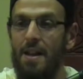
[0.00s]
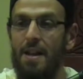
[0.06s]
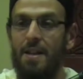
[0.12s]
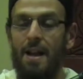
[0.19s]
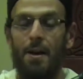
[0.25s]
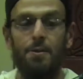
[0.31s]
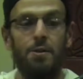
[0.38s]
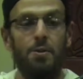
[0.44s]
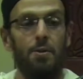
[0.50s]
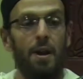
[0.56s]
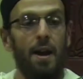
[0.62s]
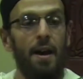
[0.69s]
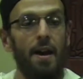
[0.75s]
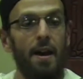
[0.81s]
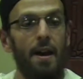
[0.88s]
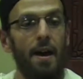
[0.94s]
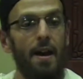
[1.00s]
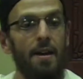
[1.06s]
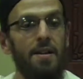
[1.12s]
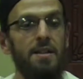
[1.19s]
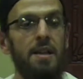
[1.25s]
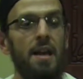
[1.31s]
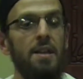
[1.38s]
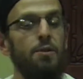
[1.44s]
Now Zulaykha
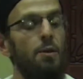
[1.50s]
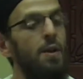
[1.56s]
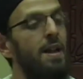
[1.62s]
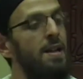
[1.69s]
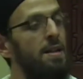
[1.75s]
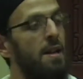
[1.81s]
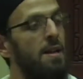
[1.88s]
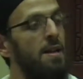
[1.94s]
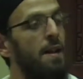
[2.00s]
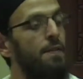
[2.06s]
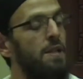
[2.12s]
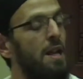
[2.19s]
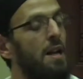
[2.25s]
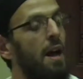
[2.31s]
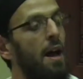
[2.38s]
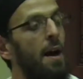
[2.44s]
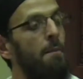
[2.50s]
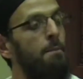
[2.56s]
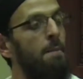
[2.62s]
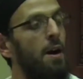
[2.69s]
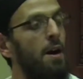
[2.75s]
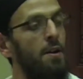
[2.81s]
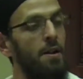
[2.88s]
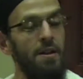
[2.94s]
says, "Inna nafs
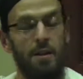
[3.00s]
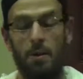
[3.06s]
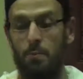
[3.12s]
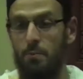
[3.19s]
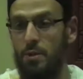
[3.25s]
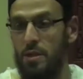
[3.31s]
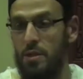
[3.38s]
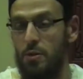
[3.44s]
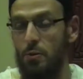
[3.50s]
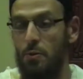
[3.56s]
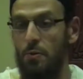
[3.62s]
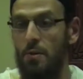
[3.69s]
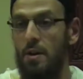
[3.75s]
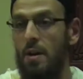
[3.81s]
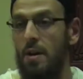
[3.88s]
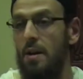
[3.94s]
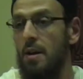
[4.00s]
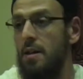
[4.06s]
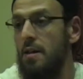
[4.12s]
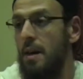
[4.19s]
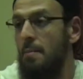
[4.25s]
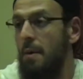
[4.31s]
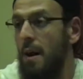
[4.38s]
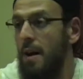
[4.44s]
al-ammaratun bisu,"
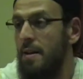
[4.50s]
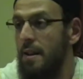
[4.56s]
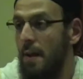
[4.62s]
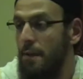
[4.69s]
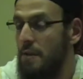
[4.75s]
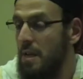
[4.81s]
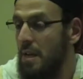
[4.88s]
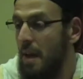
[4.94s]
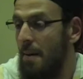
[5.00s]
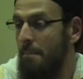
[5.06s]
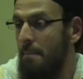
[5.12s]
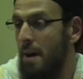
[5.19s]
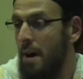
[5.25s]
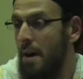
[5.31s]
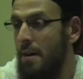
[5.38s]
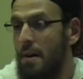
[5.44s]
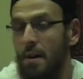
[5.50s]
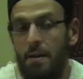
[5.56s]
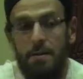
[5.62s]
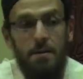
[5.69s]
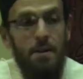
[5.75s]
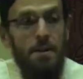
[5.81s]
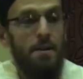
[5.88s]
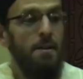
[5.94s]
that my nafs
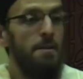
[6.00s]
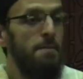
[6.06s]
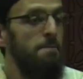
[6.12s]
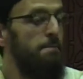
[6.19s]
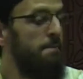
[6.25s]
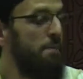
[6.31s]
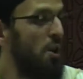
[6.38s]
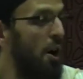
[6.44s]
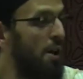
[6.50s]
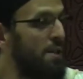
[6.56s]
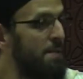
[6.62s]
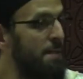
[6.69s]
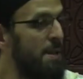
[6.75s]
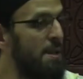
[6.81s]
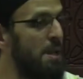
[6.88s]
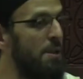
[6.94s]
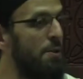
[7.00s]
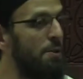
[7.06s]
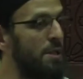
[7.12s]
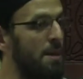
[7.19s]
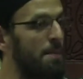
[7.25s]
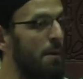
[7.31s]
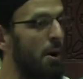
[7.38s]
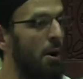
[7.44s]
al-ammara caused me to do
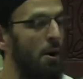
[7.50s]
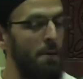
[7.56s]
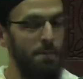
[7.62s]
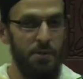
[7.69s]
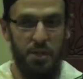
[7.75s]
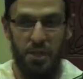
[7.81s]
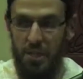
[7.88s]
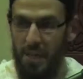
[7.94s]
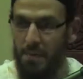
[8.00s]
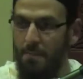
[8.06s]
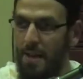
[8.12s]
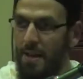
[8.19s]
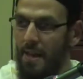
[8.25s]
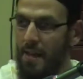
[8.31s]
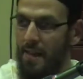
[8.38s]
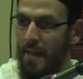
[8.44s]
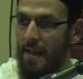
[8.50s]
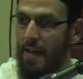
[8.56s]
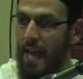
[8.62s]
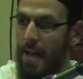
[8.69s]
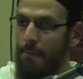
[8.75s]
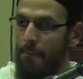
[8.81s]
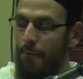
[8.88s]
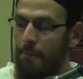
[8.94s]
some harm. She's admitting that it
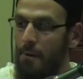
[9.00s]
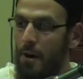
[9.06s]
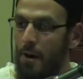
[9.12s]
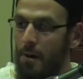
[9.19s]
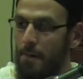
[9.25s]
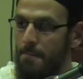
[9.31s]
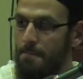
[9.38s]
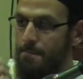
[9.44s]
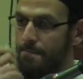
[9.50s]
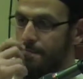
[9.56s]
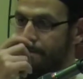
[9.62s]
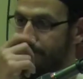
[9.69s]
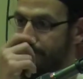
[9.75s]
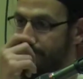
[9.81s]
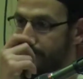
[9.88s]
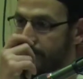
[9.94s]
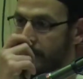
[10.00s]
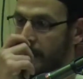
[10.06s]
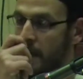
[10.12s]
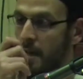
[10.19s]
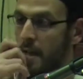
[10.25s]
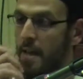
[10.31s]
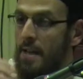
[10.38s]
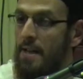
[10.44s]
came from her.
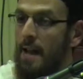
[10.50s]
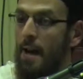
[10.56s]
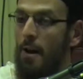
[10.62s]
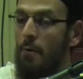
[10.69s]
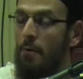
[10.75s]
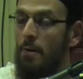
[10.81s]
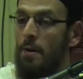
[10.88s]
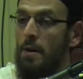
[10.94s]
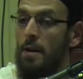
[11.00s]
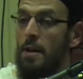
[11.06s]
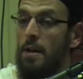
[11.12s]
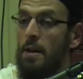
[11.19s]
Now,